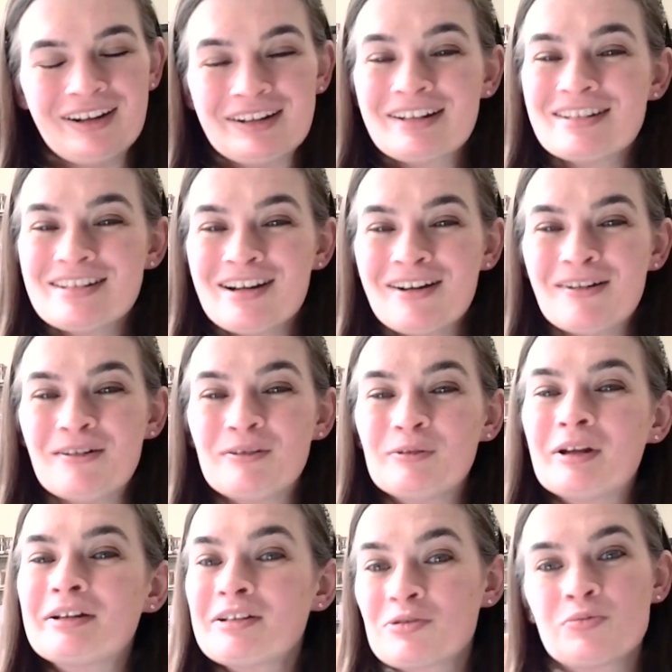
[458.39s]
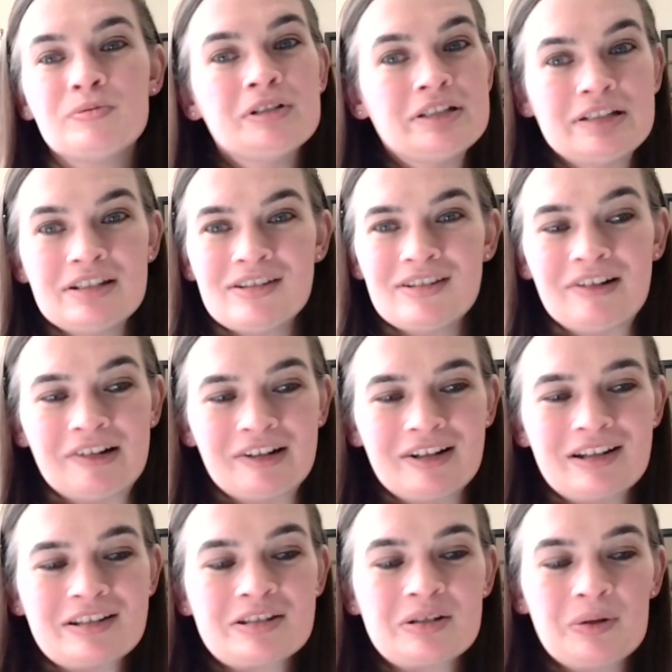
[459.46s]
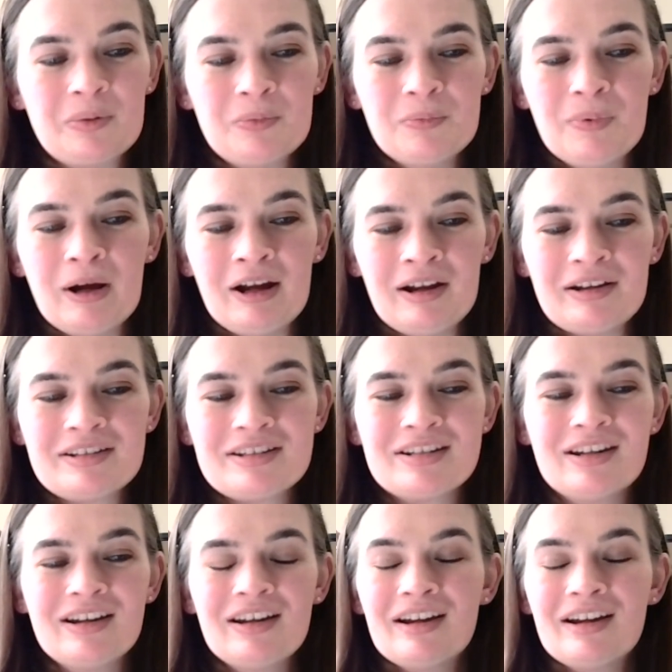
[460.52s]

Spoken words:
I can tell like it's really serious, but